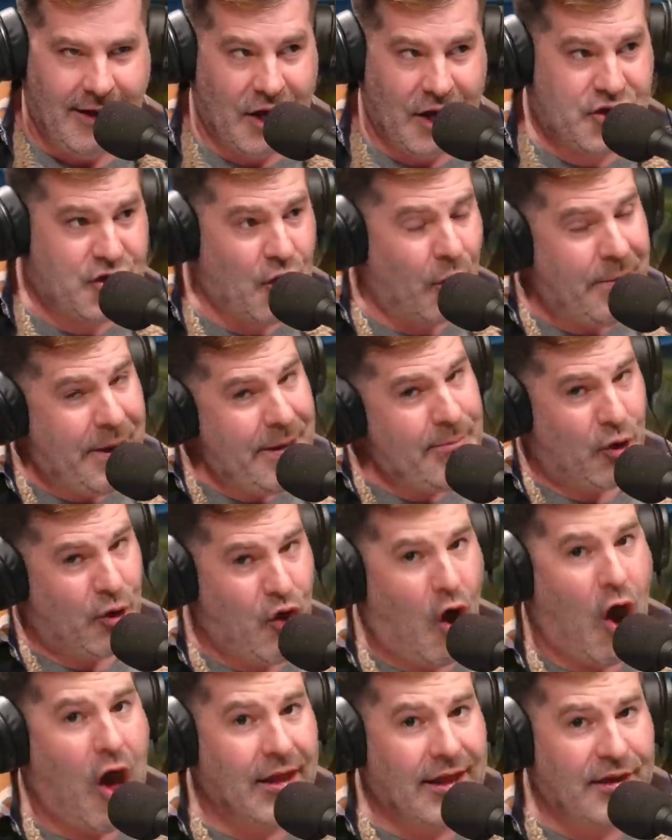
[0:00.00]
And so
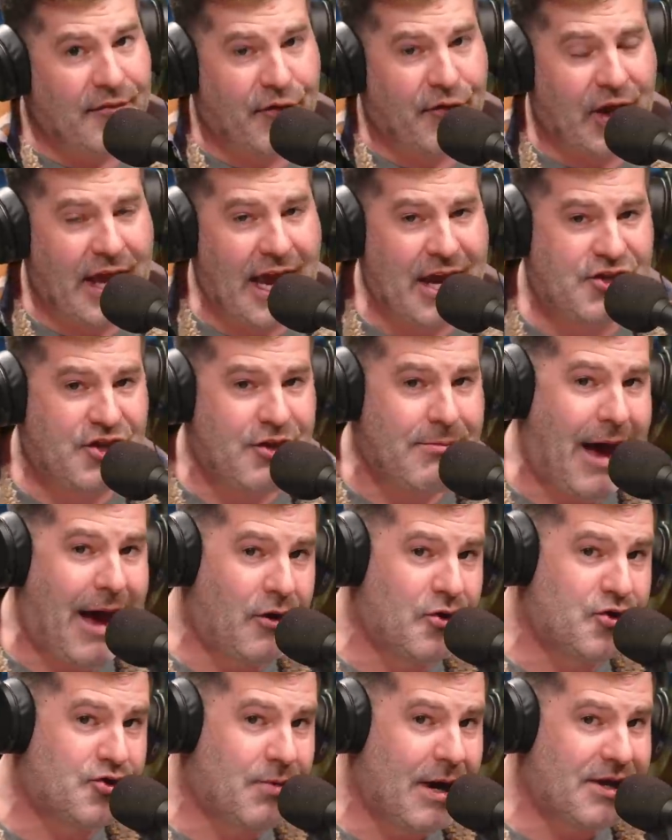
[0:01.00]
people calling for Kaycee
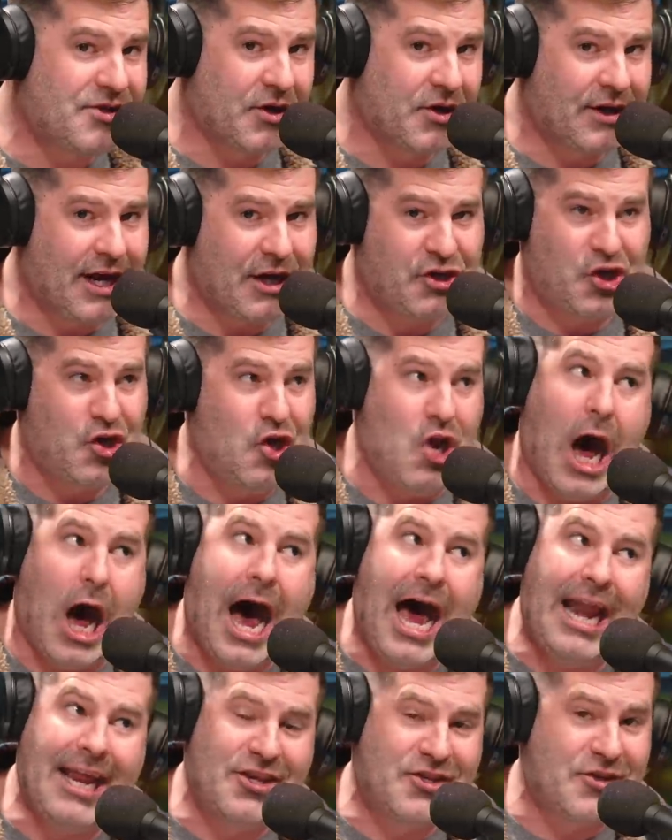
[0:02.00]
Madu's resignation,
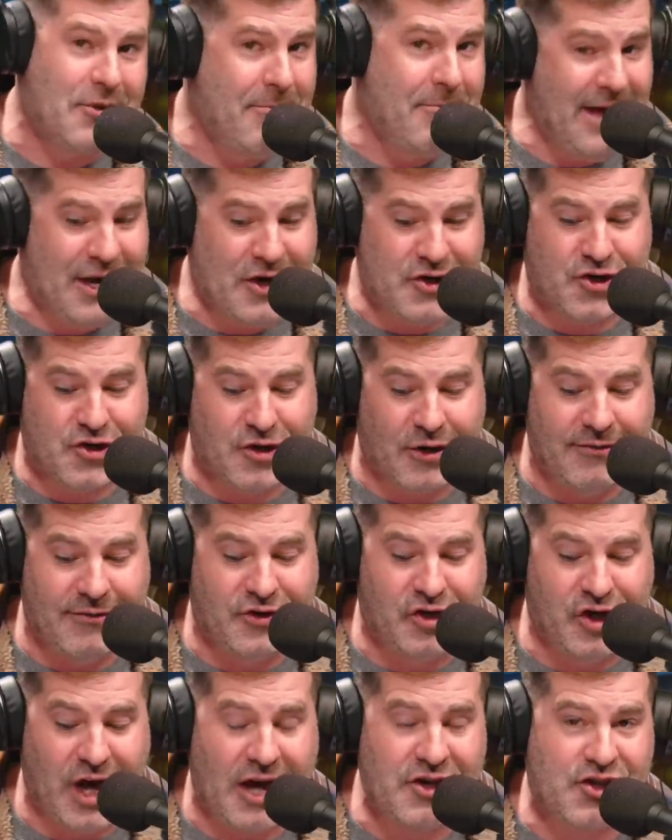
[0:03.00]
not as a minister
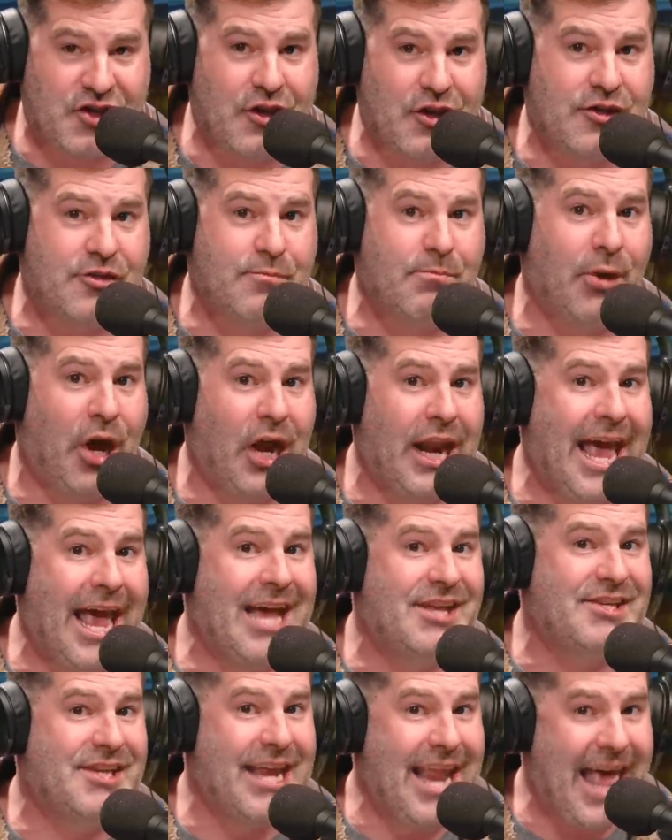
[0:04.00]
of justice, but
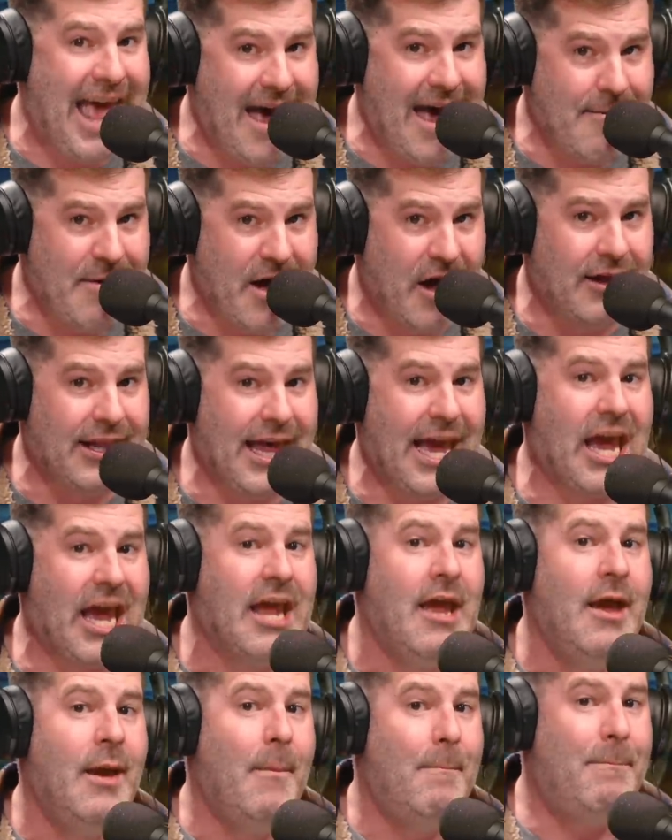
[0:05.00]
as an
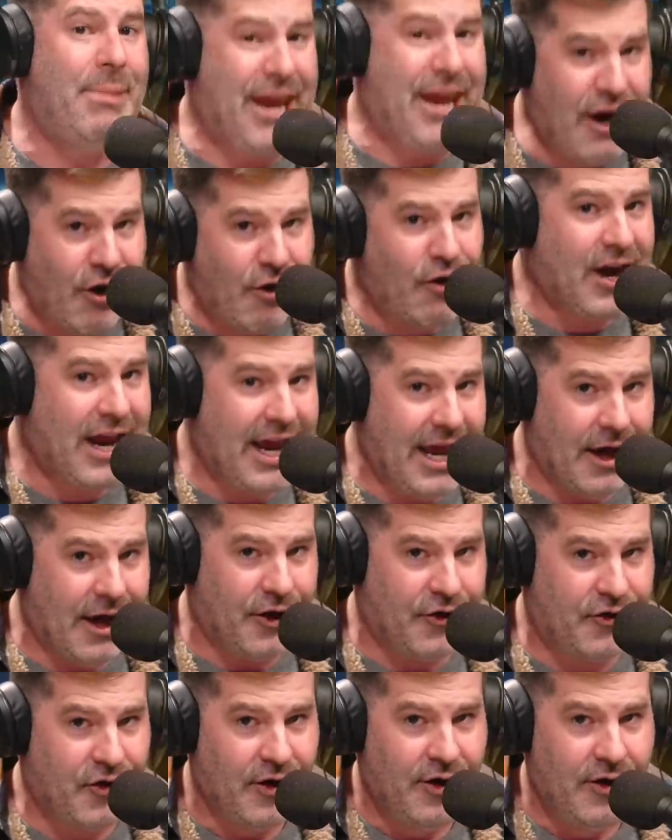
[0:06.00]
MLA,
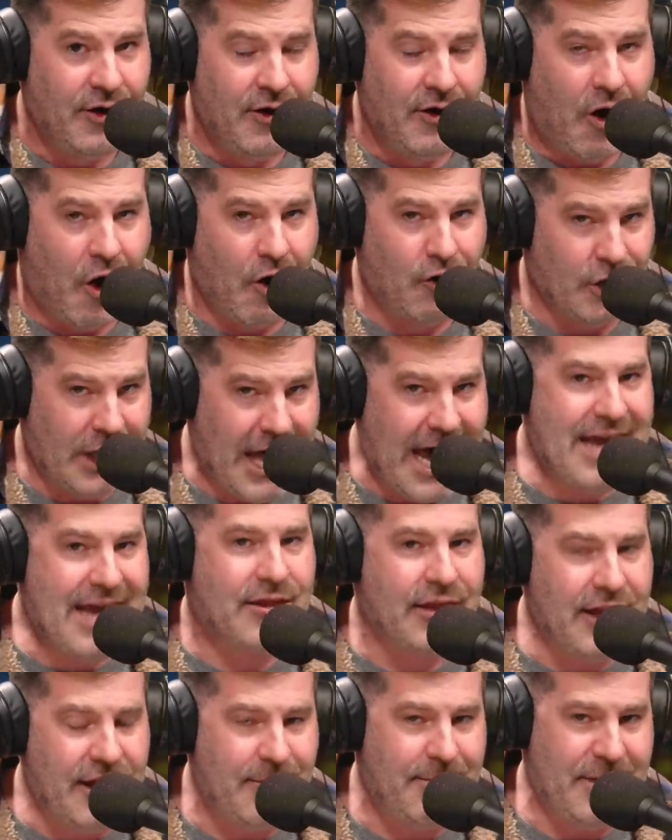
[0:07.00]
period, are
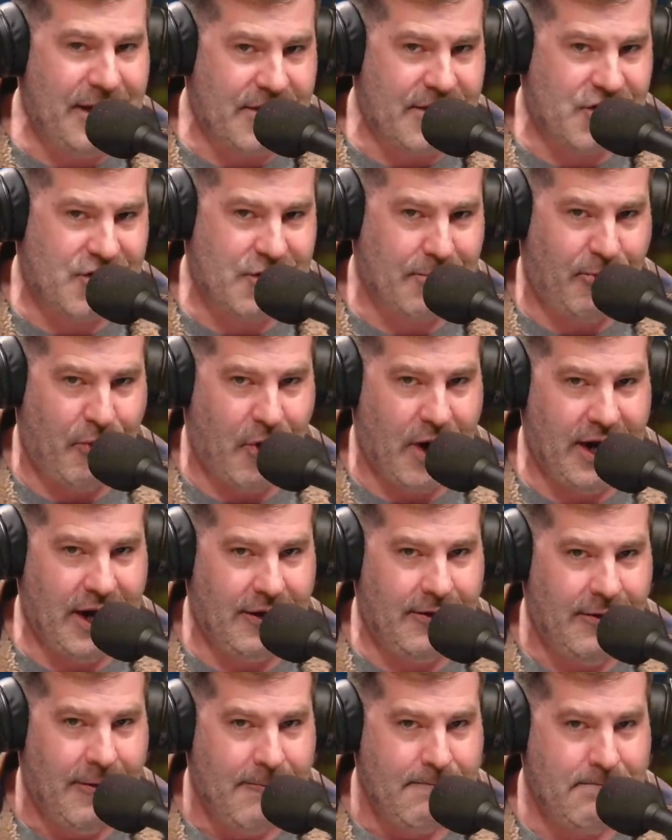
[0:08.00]
likely to be
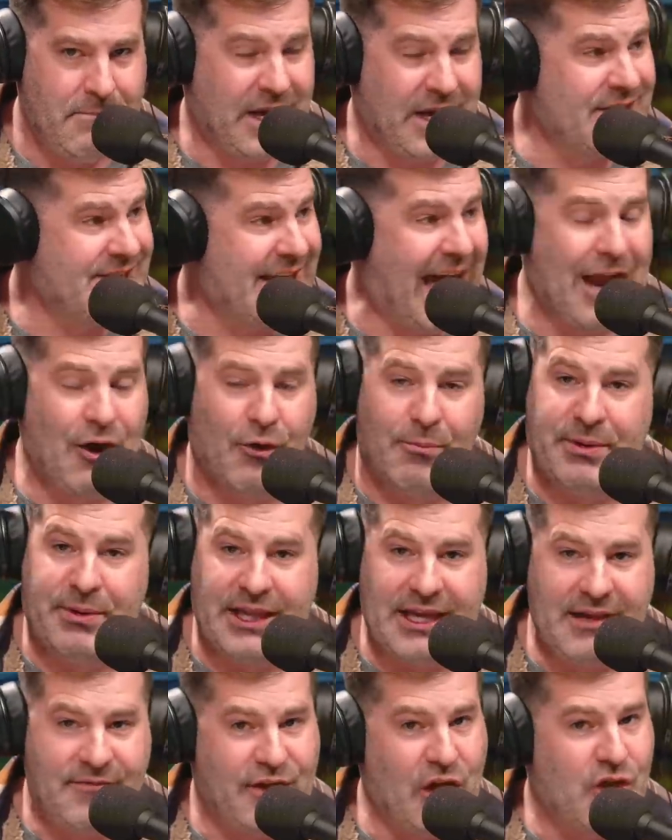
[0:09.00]
disappointed, because I don't
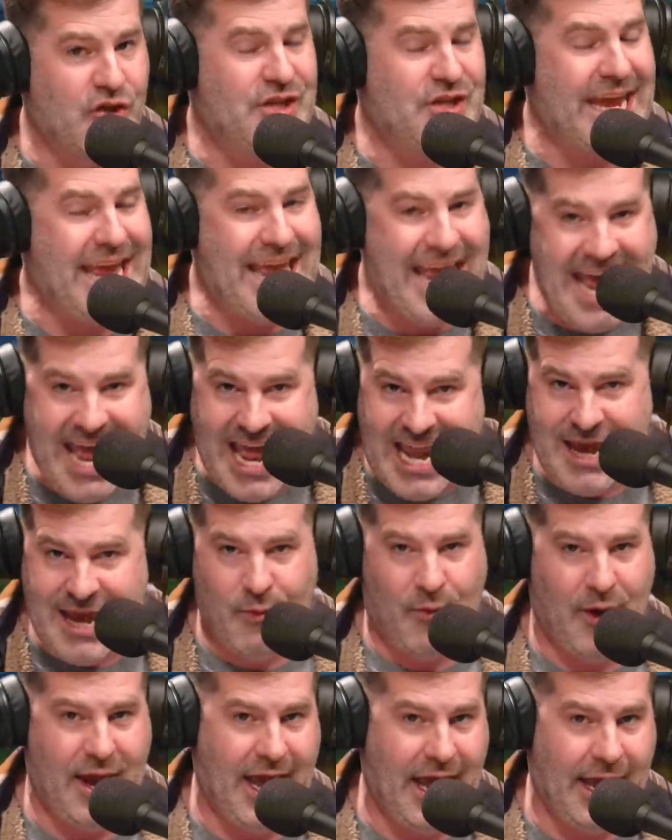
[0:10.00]
believe there's
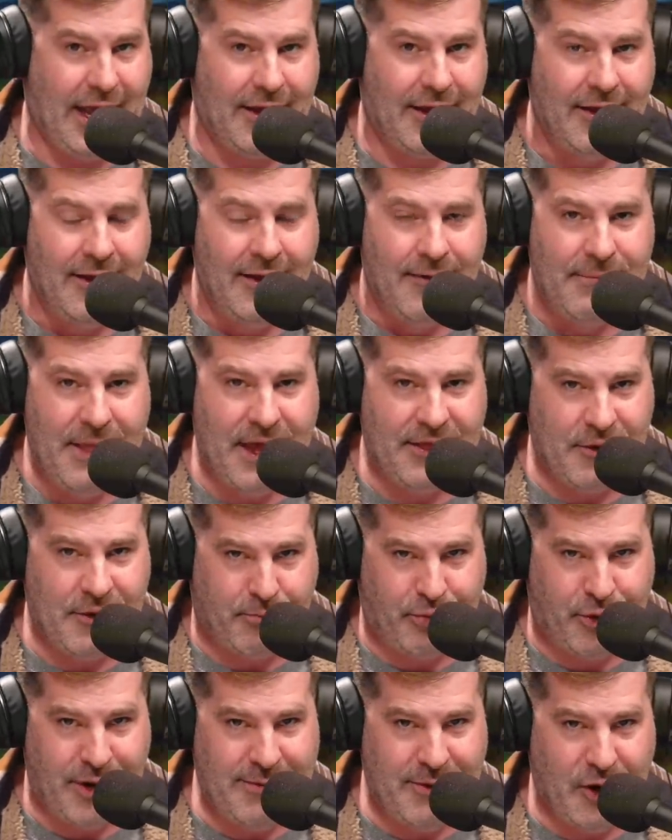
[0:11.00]
any way that
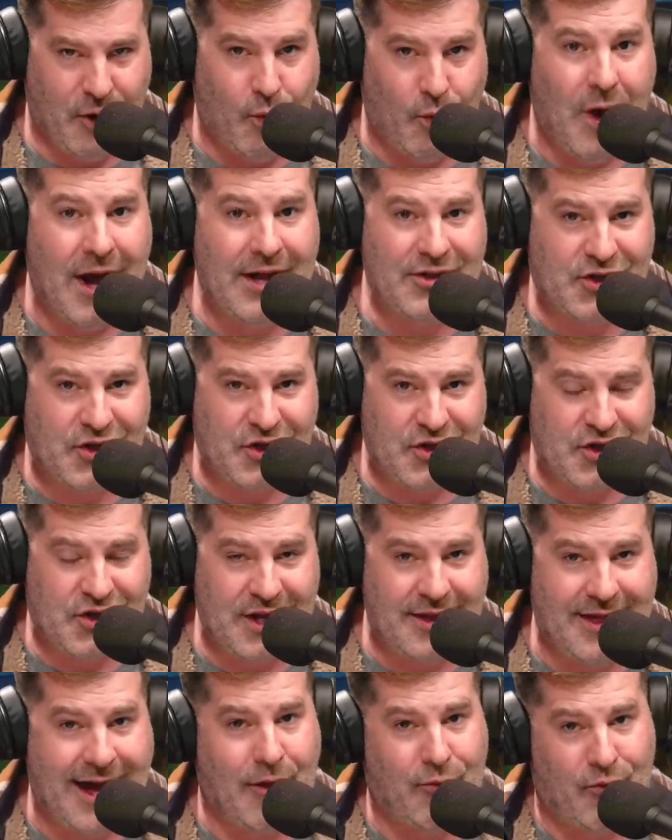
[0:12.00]
the premier wants to
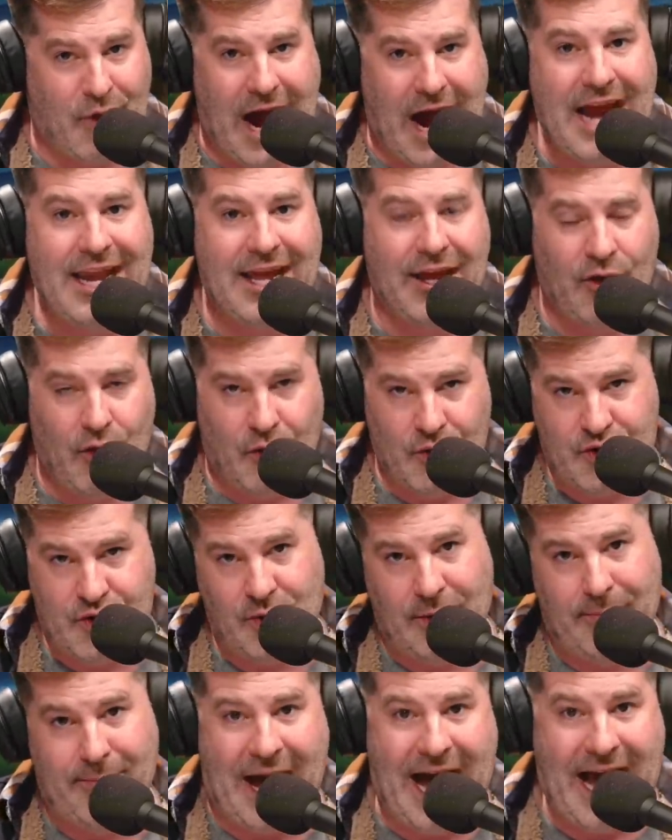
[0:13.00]
see that riding go
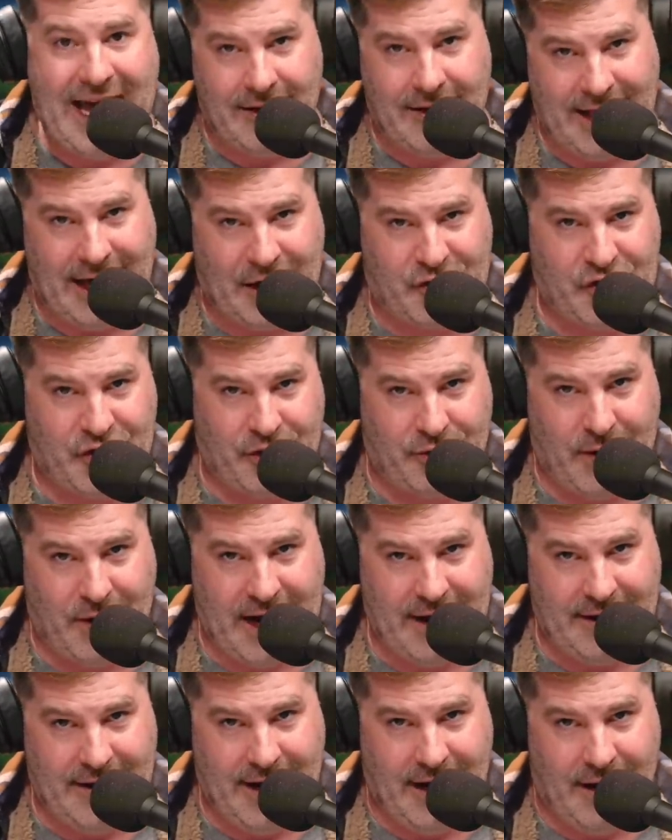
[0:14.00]
to a by-election
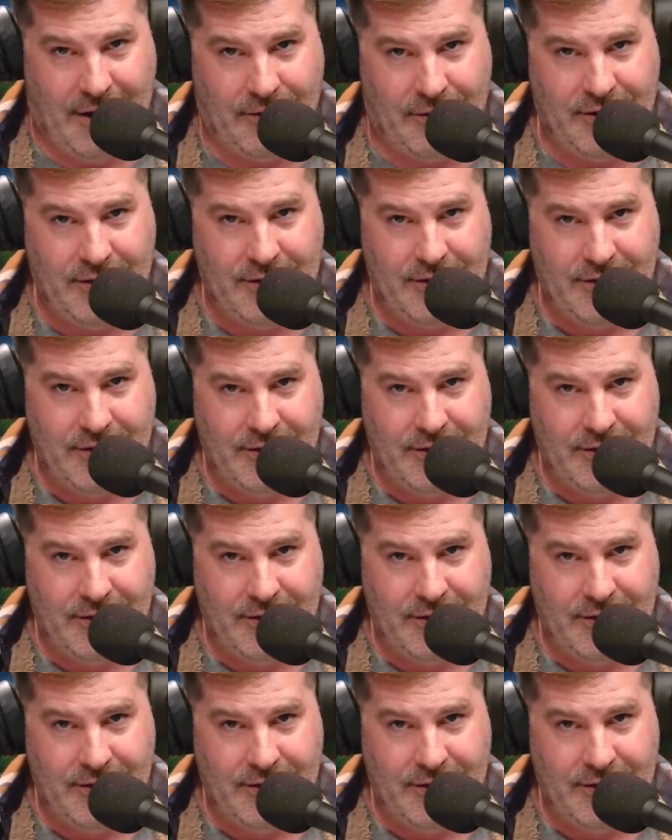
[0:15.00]
right now.